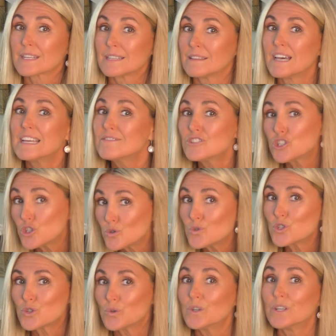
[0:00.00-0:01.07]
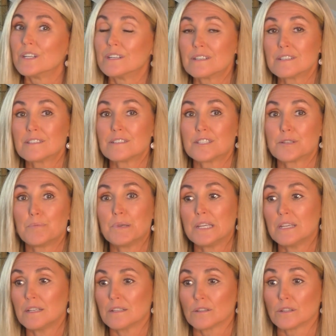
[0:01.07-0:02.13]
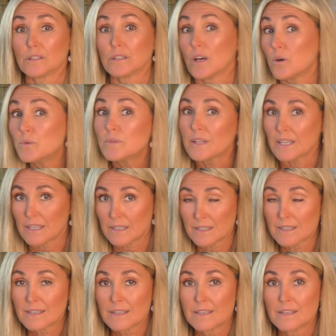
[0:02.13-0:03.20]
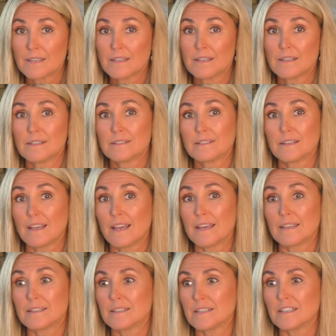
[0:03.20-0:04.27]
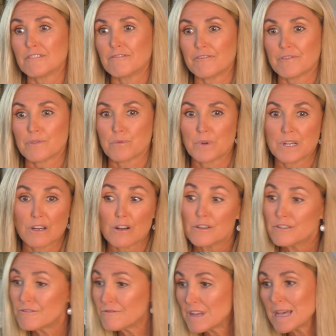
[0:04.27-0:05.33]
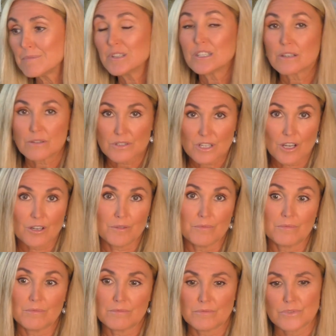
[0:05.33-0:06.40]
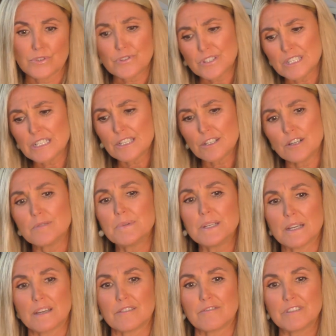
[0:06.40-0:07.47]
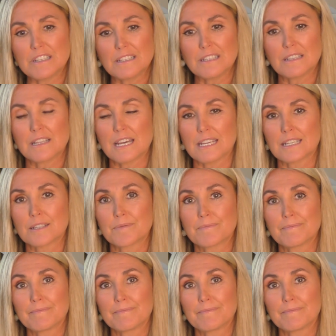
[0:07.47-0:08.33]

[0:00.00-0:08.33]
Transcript: life's too short to be lonely. And if when all your family goes home, you're sitting at home at night feeling like,